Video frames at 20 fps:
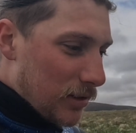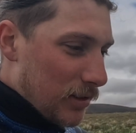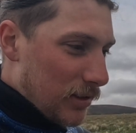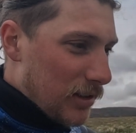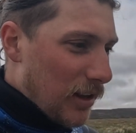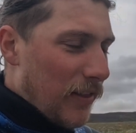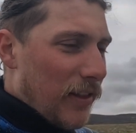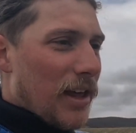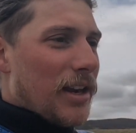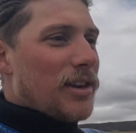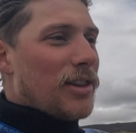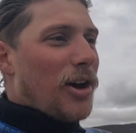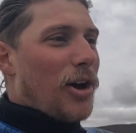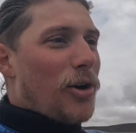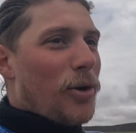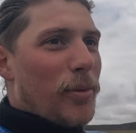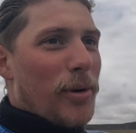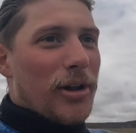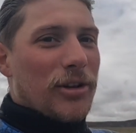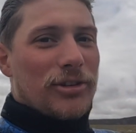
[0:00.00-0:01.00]
something the
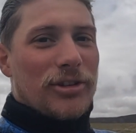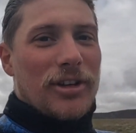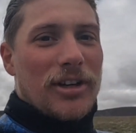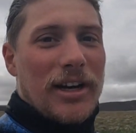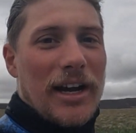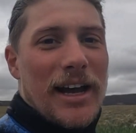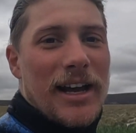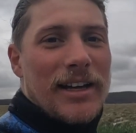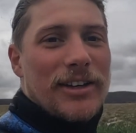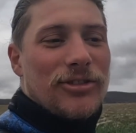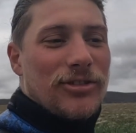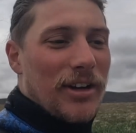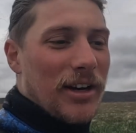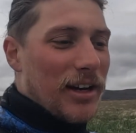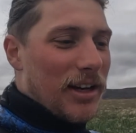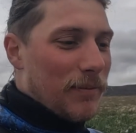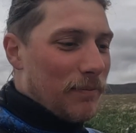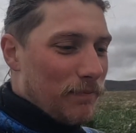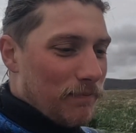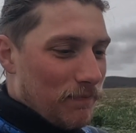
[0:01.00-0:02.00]
whole world should look at is trying
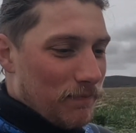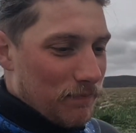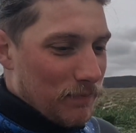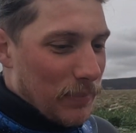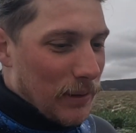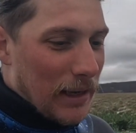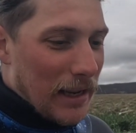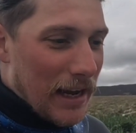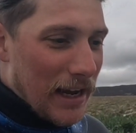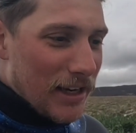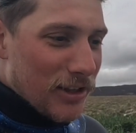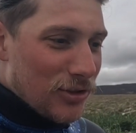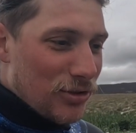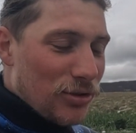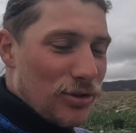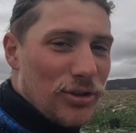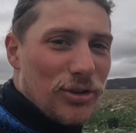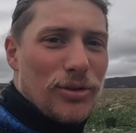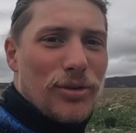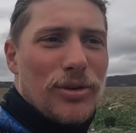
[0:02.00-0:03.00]
to plan
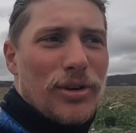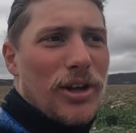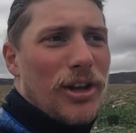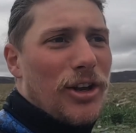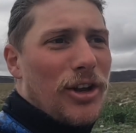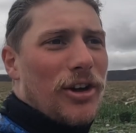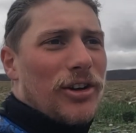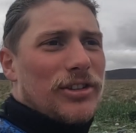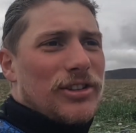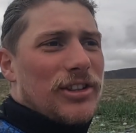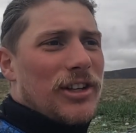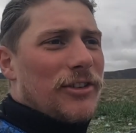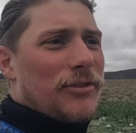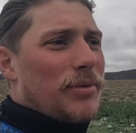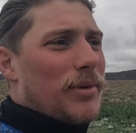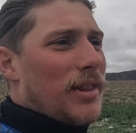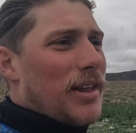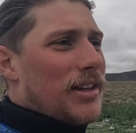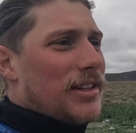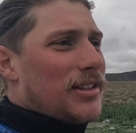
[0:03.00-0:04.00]
to do a lot of stuff
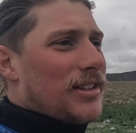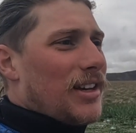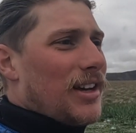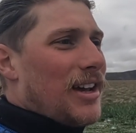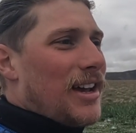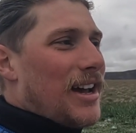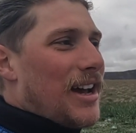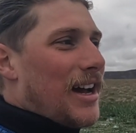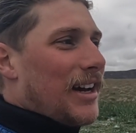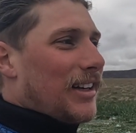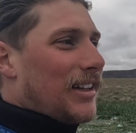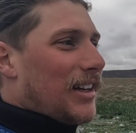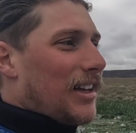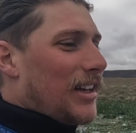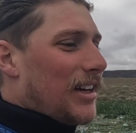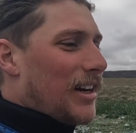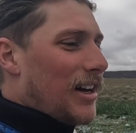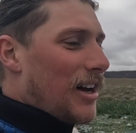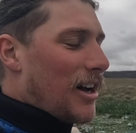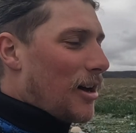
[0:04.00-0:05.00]
with this and
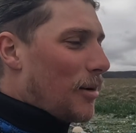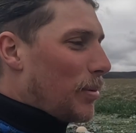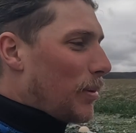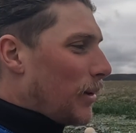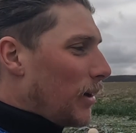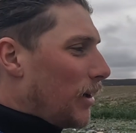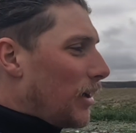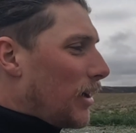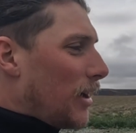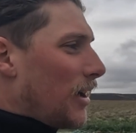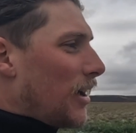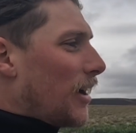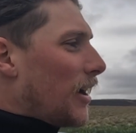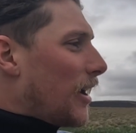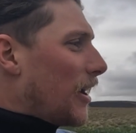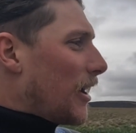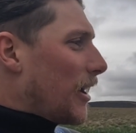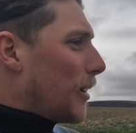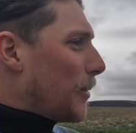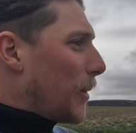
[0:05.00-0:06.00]
clean it up.
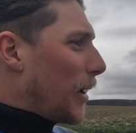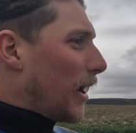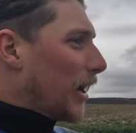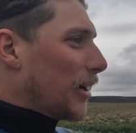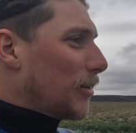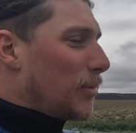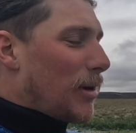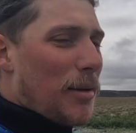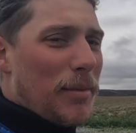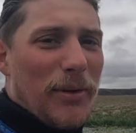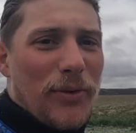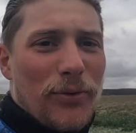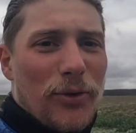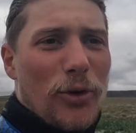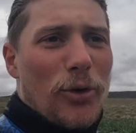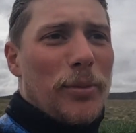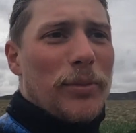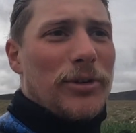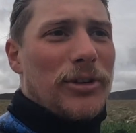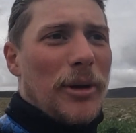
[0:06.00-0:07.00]
I could maybe
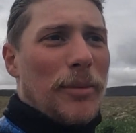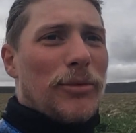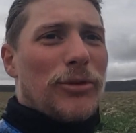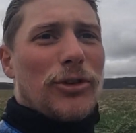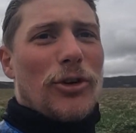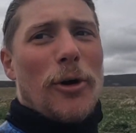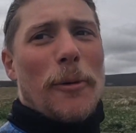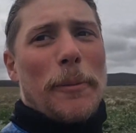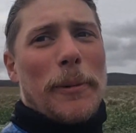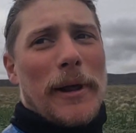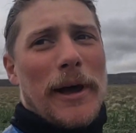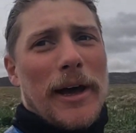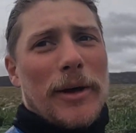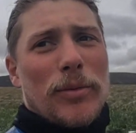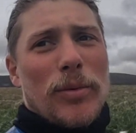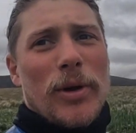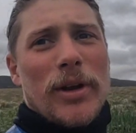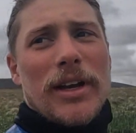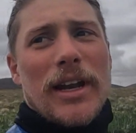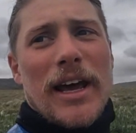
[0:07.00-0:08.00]
form some sort of
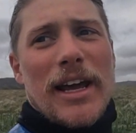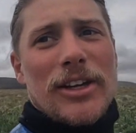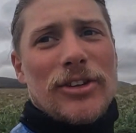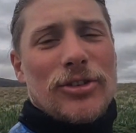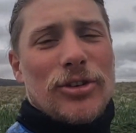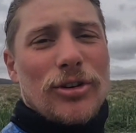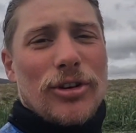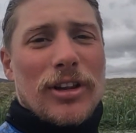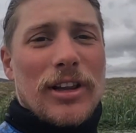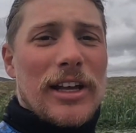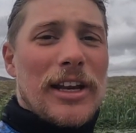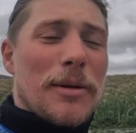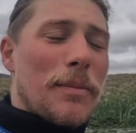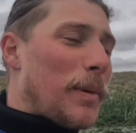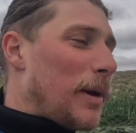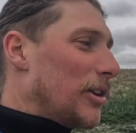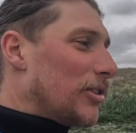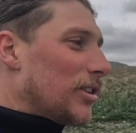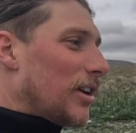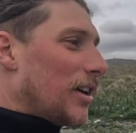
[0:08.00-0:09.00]
plan one day to clean a
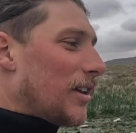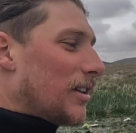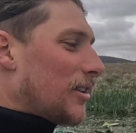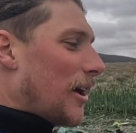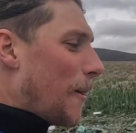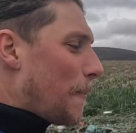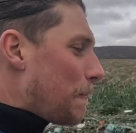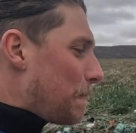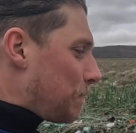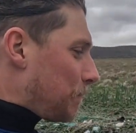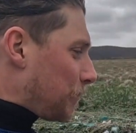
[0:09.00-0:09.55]
beach like this up